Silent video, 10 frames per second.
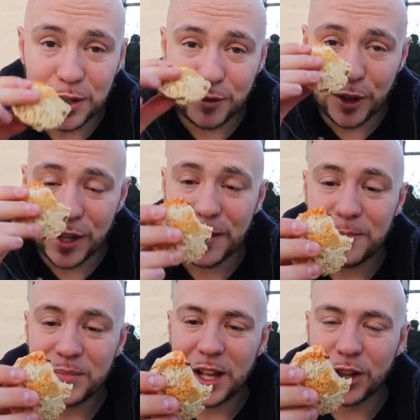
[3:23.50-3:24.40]
one's really,
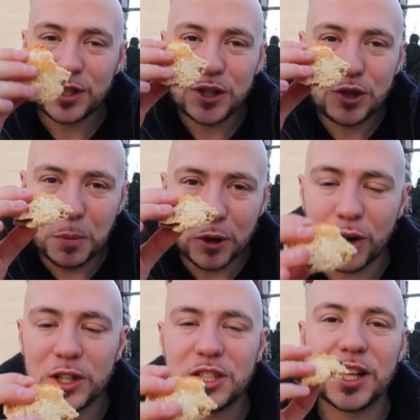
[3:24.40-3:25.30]
it looks super
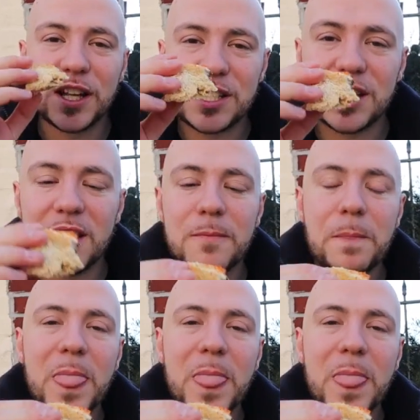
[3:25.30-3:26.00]
crunchy. Let's see.